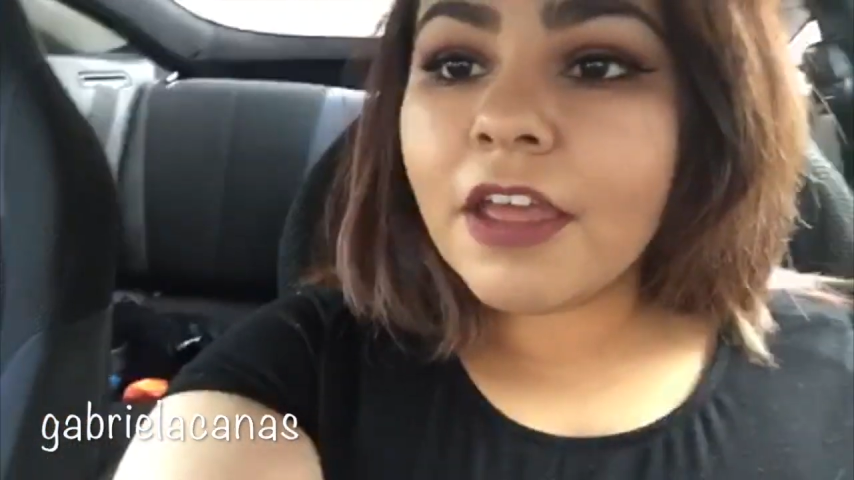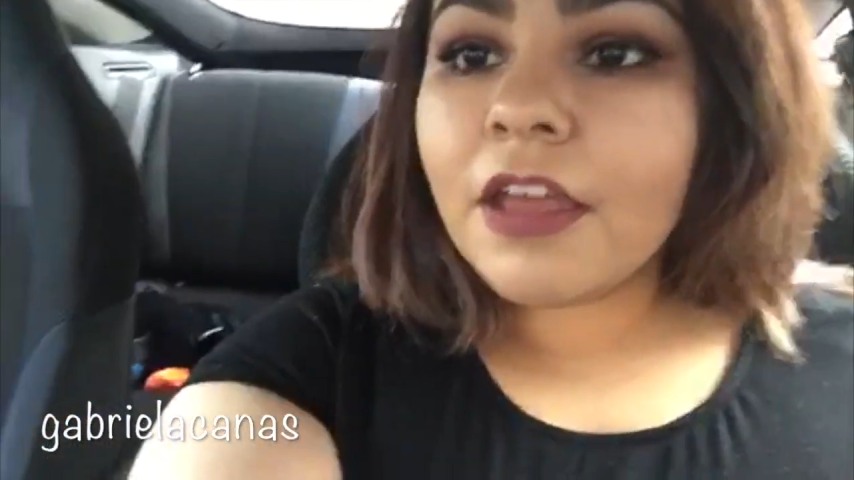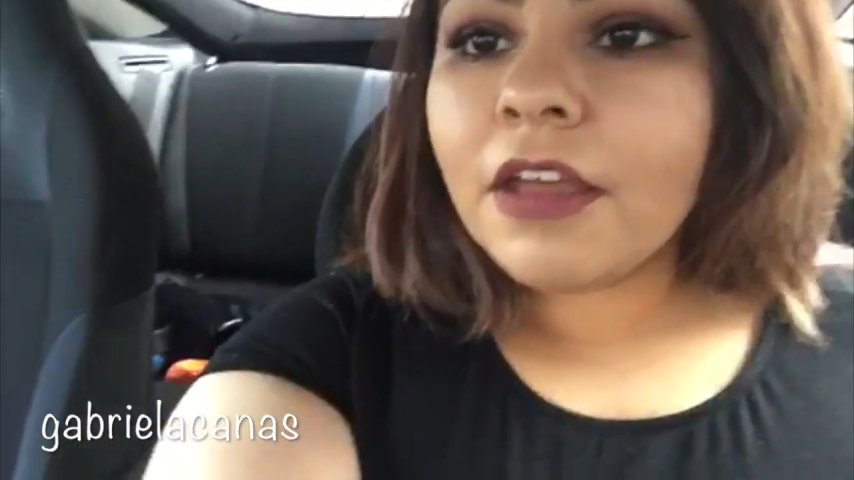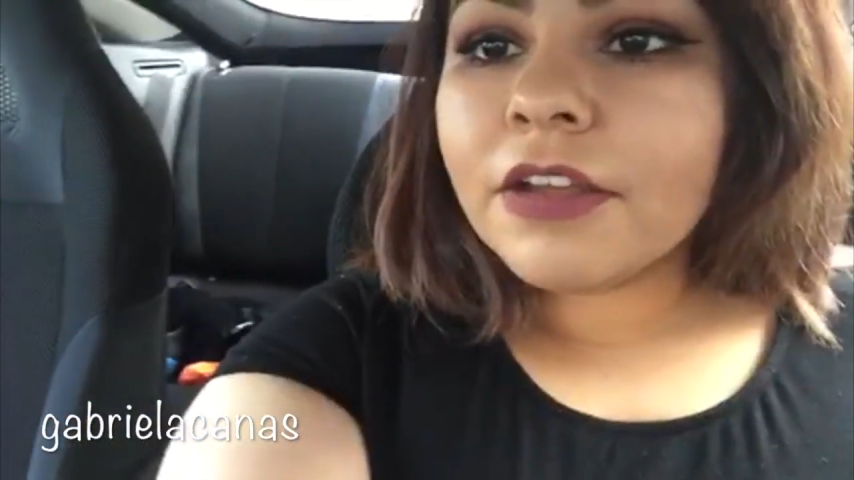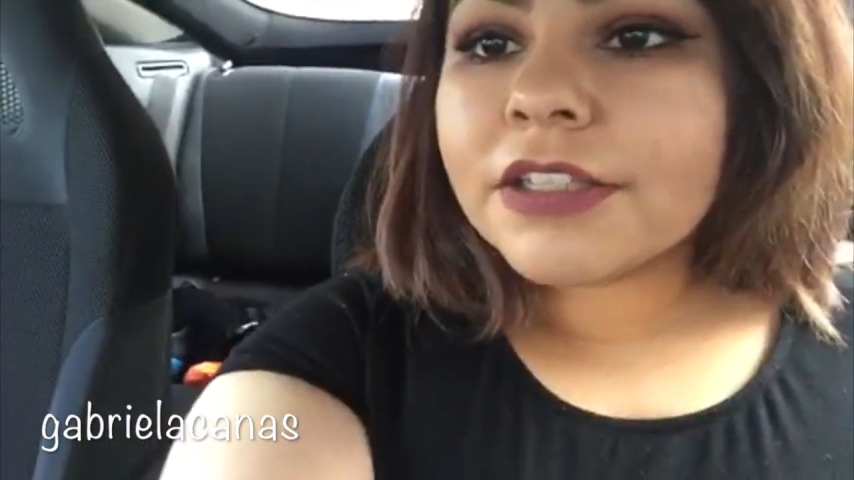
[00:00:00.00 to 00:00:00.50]

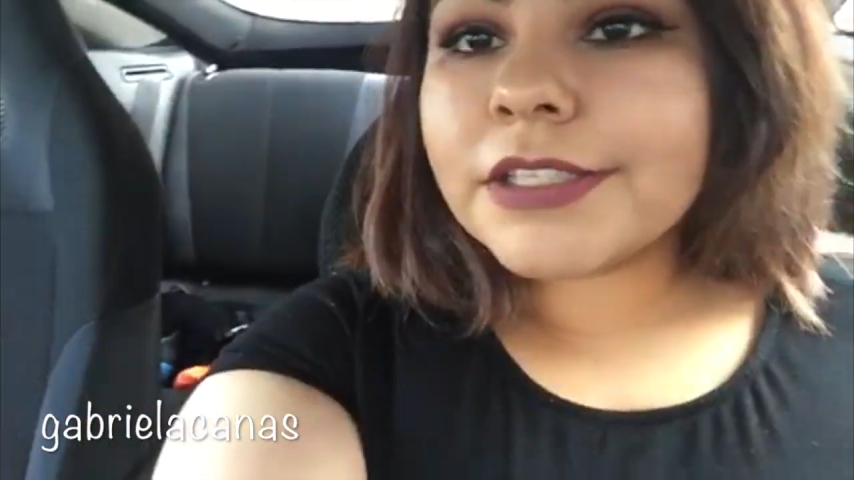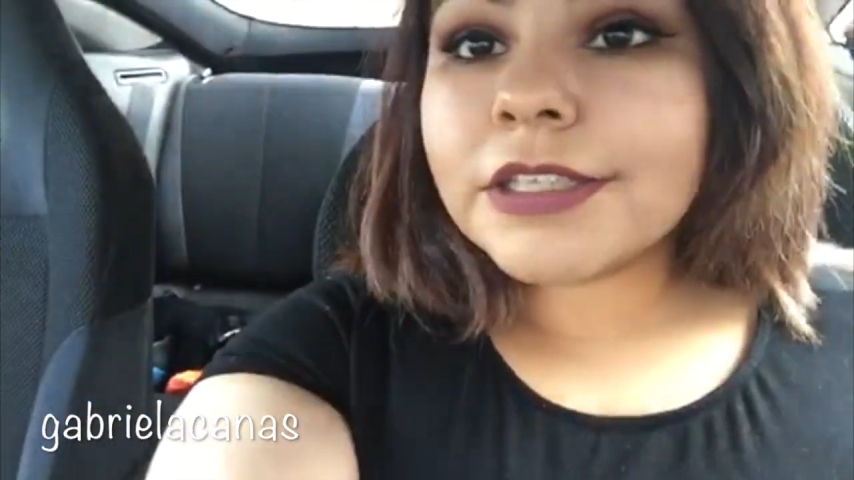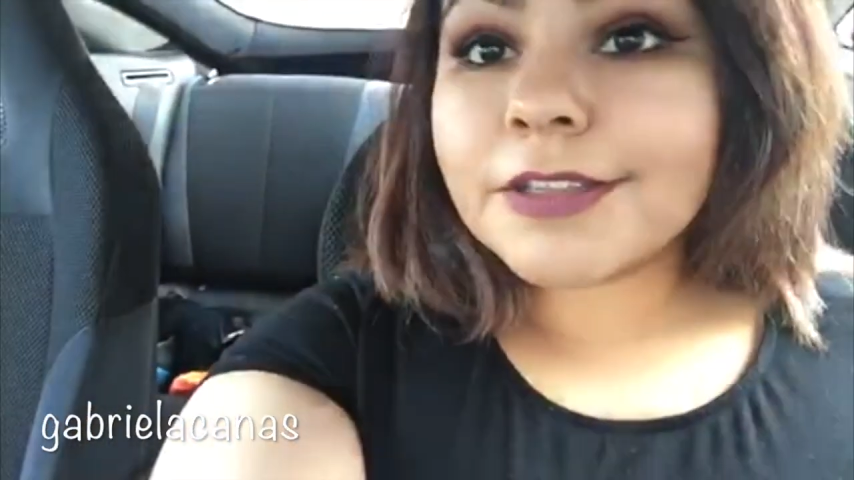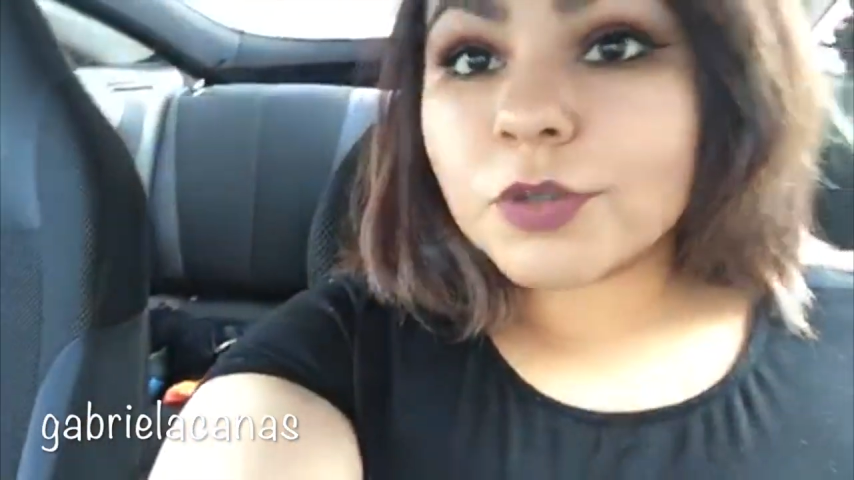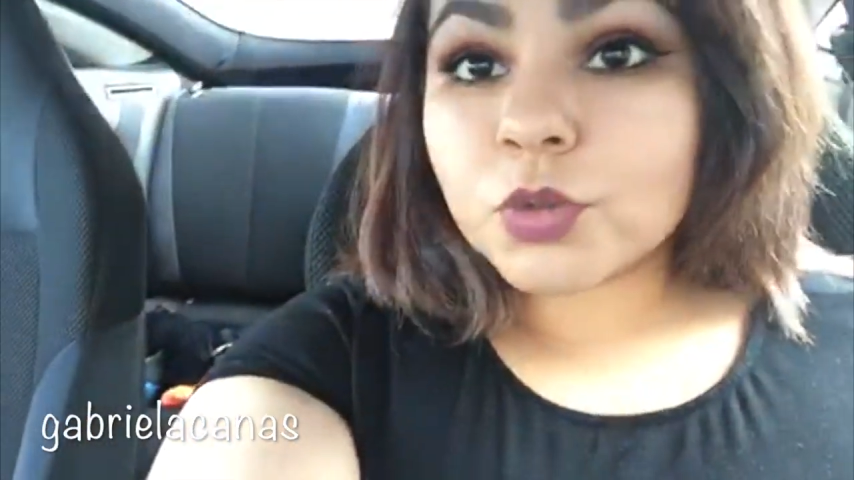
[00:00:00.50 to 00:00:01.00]
you can see
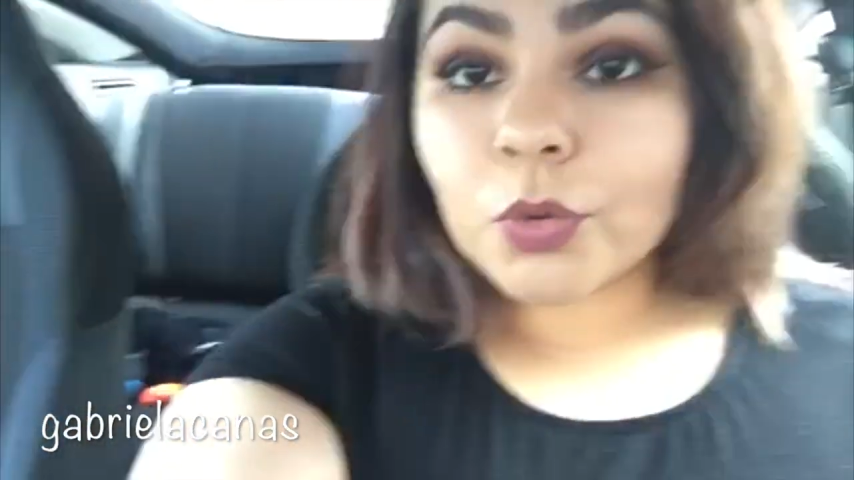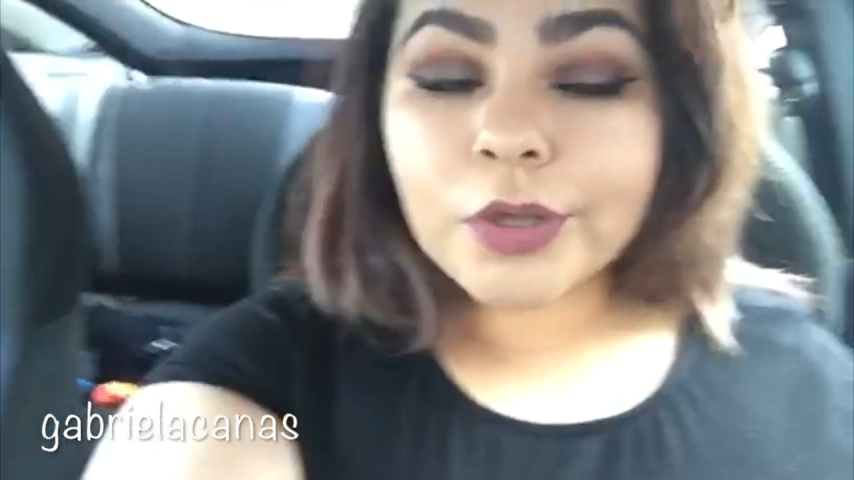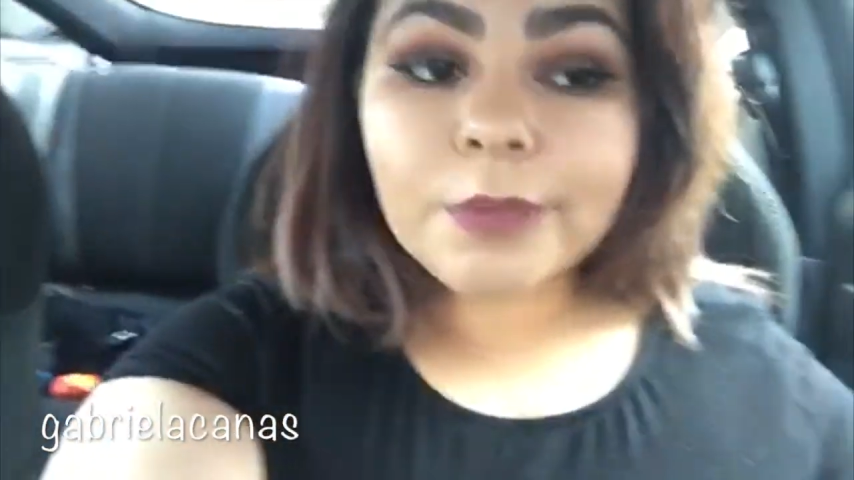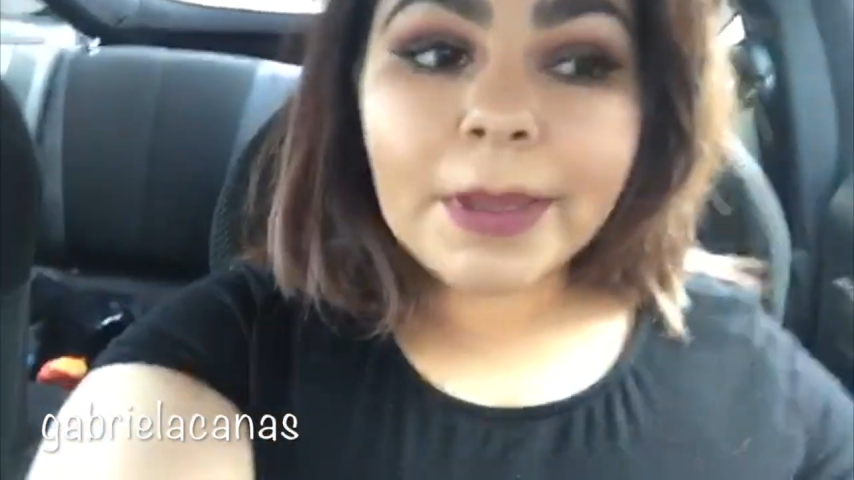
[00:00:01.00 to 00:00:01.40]
a little toy